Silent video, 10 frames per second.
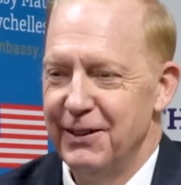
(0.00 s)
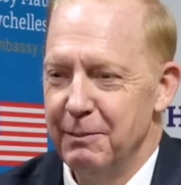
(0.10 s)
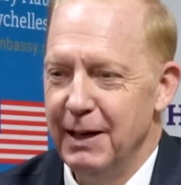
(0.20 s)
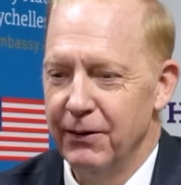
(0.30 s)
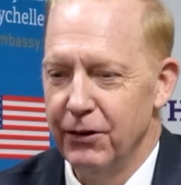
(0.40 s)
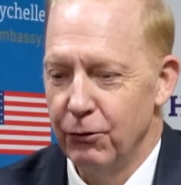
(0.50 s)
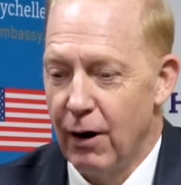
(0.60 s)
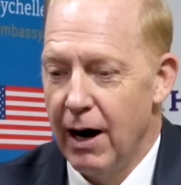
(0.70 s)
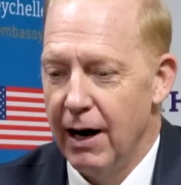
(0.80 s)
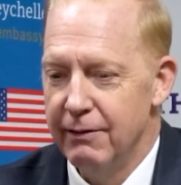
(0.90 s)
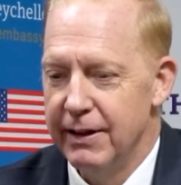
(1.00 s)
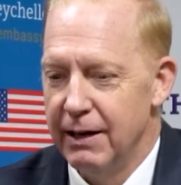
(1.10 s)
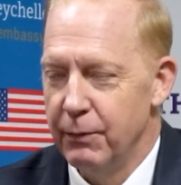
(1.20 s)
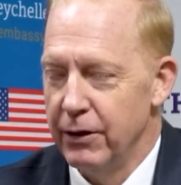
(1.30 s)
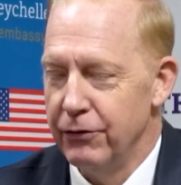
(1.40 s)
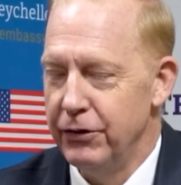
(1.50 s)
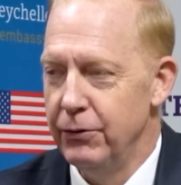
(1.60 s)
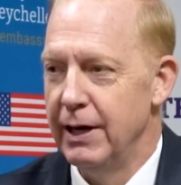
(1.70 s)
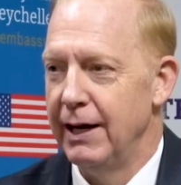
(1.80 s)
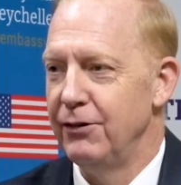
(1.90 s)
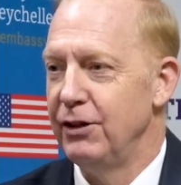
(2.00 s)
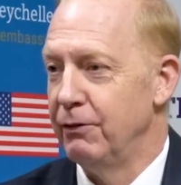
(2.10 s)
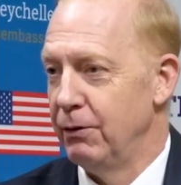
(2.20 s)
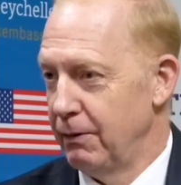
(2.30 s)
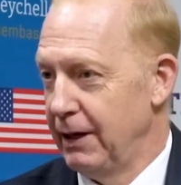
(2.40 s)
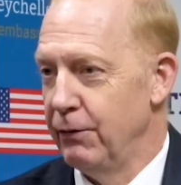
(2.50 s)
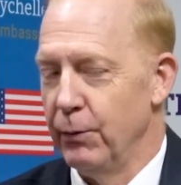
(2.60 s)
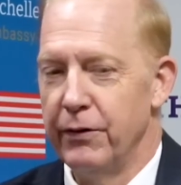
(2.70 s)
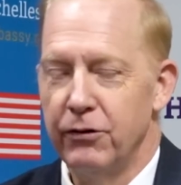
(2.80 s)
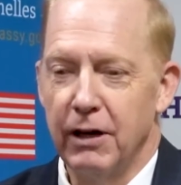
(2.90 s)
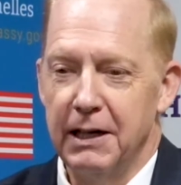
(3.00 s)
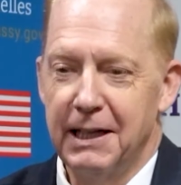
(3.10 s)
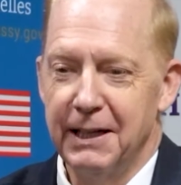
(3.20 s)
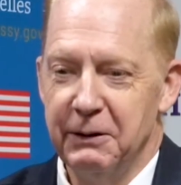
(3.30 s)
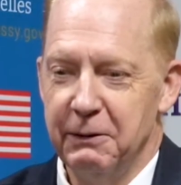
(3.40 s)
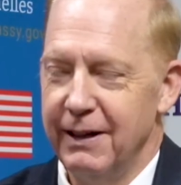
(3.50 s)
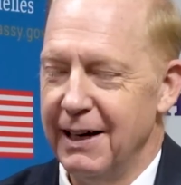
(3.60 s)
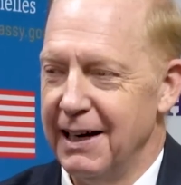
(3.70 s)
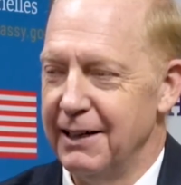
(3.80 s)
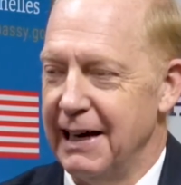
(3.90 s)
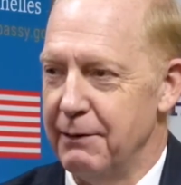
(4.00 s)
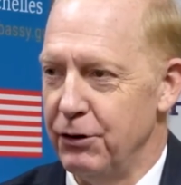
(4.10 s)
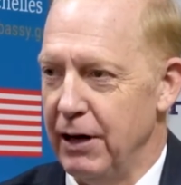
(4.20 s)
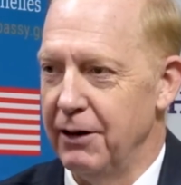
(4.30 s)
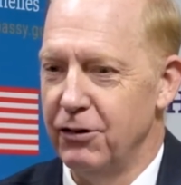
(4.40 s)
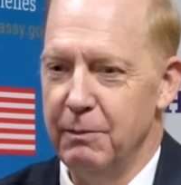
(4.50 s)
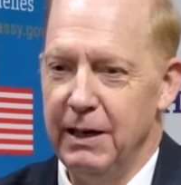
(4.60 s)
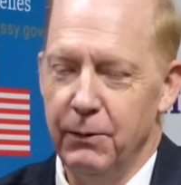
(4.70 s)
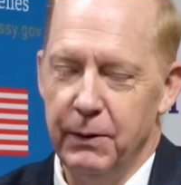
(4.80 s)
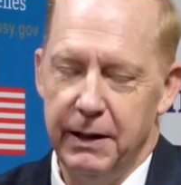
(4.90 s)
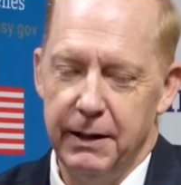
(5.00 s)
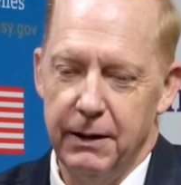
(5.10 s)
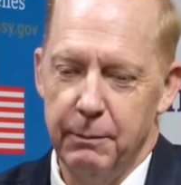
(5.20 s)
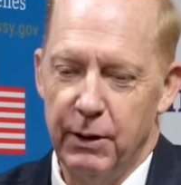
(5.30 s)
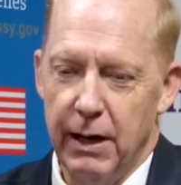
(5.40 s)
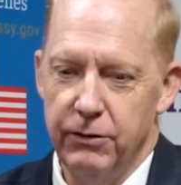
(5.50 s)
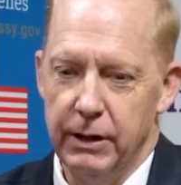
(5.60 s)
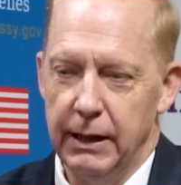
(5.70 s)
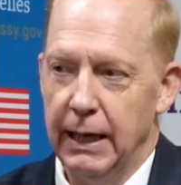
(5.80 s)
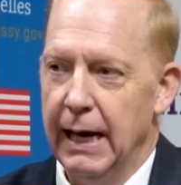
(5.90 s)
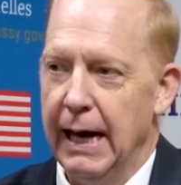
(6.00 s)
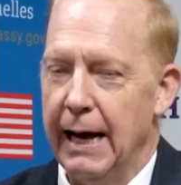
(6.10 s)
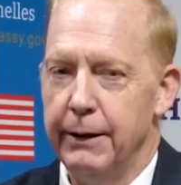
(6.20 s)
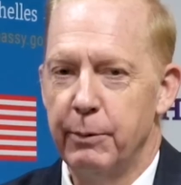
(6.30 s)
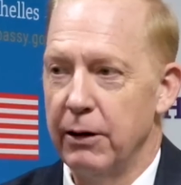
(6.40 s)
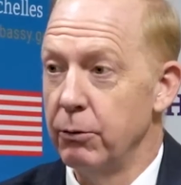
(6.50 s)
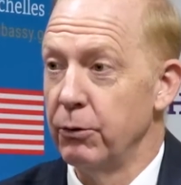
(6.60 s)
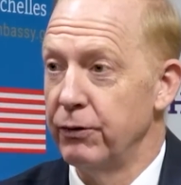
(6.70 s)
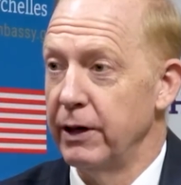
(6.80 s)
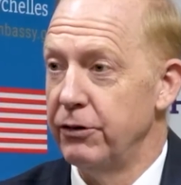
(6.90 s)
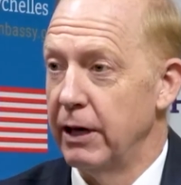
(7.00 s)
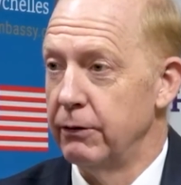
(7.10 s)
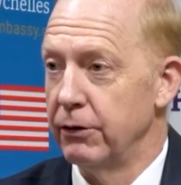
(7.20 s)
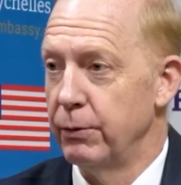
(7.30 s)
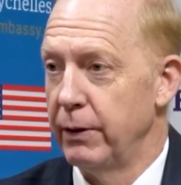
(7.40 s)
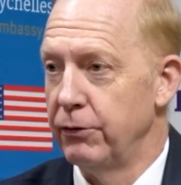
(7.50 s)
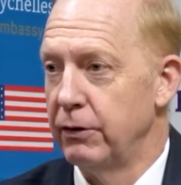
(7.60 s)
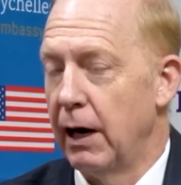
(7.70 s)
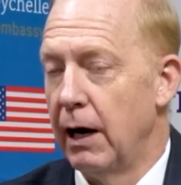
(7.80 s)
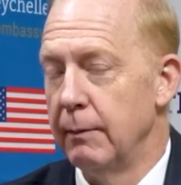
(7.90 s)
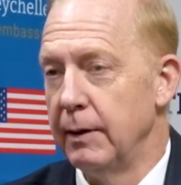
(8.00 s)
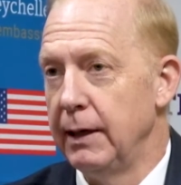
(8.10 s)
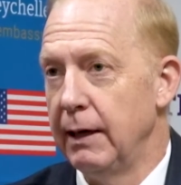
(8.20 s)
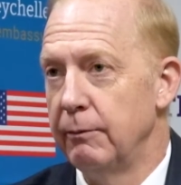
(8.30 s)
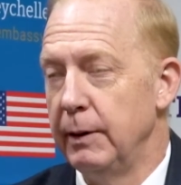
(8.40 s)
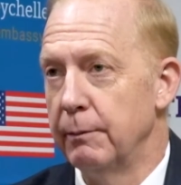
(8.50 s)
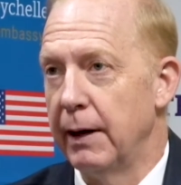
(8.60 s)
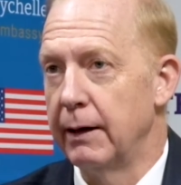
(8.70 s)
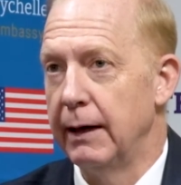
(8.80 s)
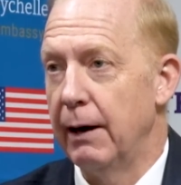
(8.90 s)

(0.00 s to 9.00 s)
to be able to arrive, and then within a few days, even with the cyclone, to have a chance to meet with the President. And the President was very generous with his time. He gave me about an